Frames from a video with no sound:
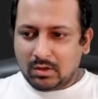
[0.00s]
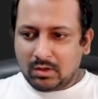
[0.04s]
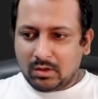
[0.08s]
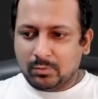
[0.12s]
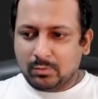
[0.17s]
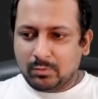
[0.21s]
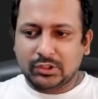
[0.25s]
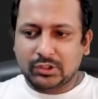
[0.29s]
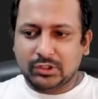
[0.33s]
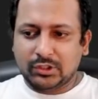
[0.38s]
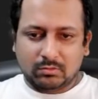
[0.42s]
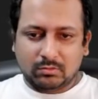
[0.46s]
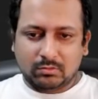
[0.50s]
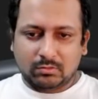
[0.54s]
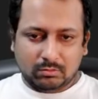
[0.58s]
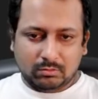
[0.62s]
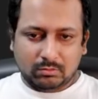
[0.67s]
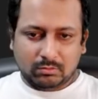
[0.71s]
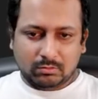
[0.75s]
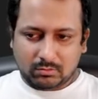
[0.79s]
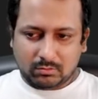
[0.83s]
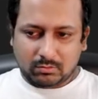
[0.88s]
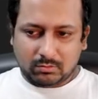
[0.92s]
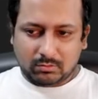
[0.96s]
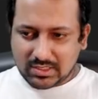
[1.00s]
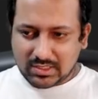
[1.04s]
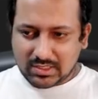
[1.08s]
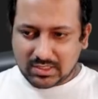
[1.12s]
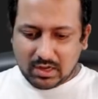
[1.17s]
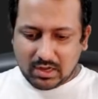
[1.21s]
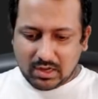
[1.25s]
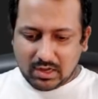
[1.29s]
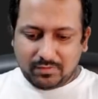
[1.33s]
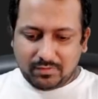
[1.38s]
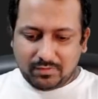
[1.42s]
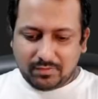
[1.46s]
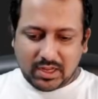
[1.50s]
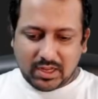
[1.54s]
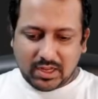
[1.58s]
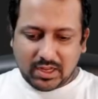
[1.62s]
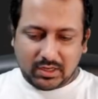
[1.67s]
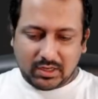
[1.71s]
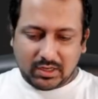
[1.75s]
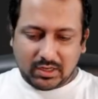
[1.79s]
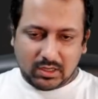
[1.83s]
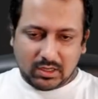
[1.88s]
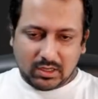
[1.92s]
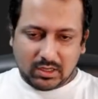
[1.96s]
which has self
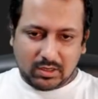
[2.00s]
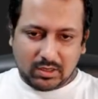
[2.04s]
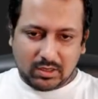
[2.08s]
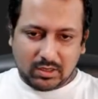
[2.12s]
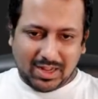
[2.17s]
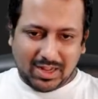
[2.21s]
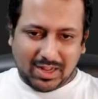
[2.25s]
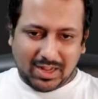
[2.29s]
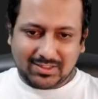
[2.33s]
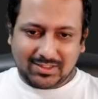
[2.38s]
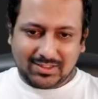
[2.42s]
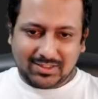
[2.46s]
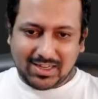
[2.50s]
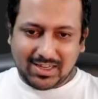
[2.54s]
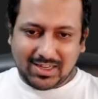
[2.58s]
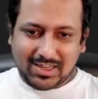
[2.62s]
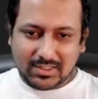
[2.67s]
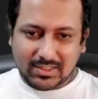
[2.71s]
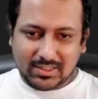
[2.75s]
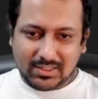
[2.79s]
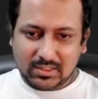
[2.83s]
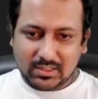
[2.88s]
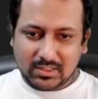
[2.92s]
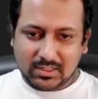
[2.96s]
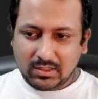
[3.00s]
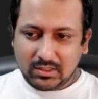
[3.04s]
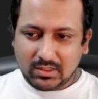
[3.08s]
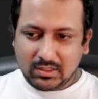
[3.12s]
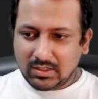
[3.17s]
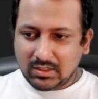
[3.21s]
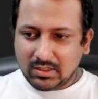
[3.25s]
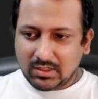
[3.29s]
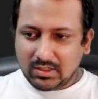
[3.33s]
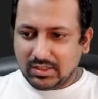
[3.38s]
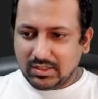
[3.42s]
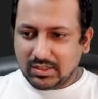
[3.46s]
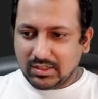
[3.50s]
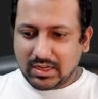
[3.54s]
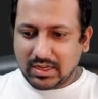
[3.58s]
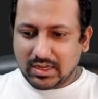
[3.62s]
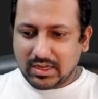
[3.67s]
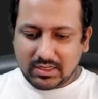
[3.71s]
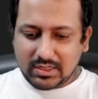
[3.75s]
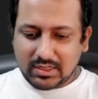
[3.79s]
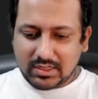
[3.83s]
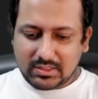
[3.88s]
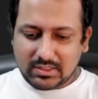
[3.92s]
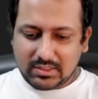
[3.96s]
and batch size. It
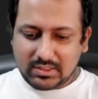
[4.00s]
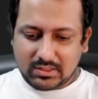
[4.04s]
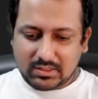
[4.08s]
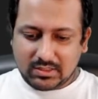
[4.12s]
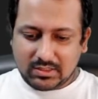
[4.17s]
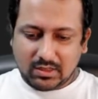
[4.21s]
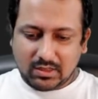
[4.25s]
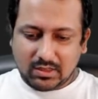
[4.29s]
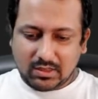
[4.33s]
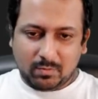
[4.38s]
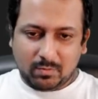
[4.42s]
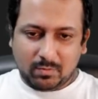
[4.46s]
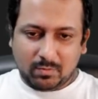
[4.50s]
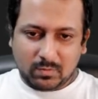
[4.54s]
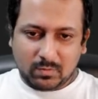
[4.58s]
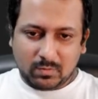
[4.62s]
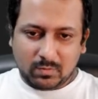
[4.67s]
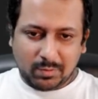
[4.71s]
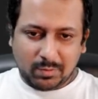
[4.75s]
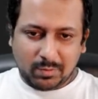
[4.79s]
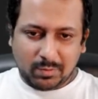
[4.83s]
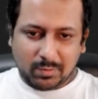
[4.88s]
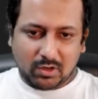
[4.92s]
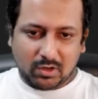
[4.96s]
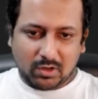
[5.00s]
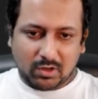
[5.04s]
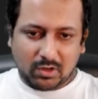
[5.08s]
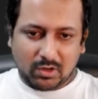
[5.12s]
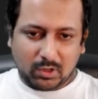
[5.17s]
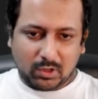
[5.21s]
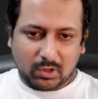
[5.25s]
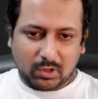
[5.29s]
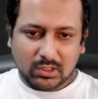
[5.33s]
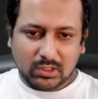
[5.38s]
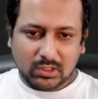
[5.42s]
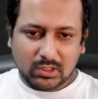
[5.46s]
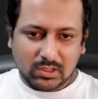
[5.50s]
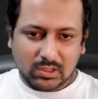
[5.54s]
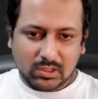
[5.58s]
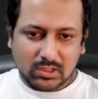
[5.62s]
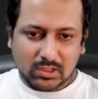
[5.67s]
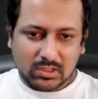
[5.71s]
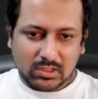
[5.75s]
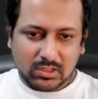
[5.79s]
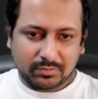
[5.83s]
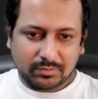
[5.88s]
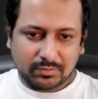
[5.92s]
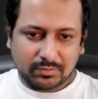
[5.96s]
has number of workers,